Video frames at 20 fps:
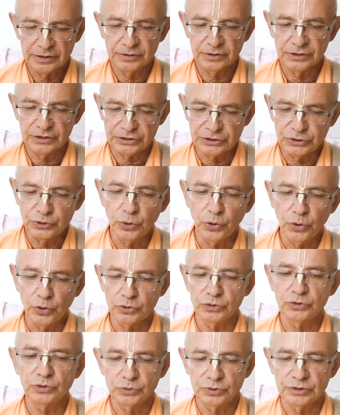
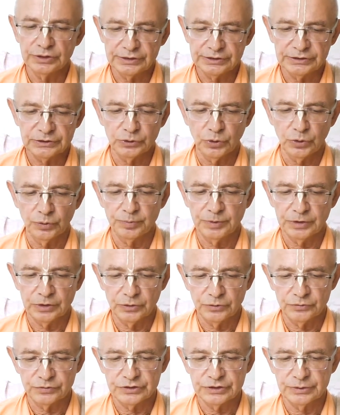return to this topic
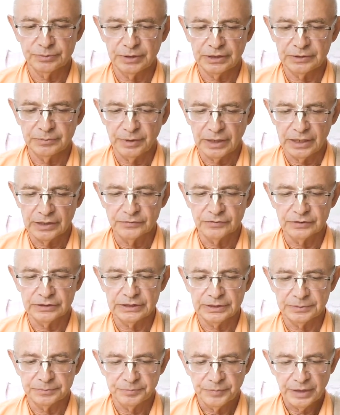of Srimad
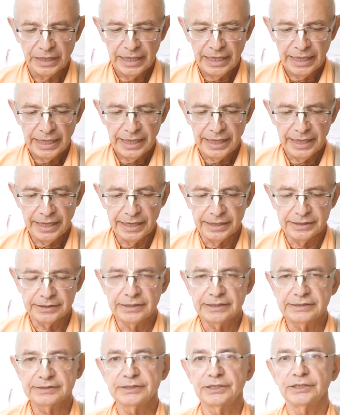Bhagavatam,
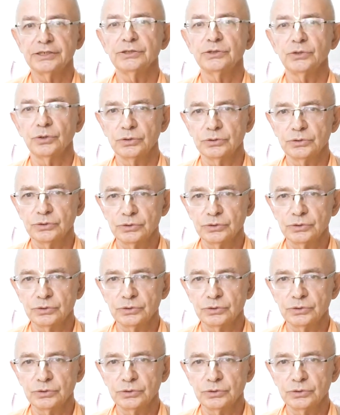and as a return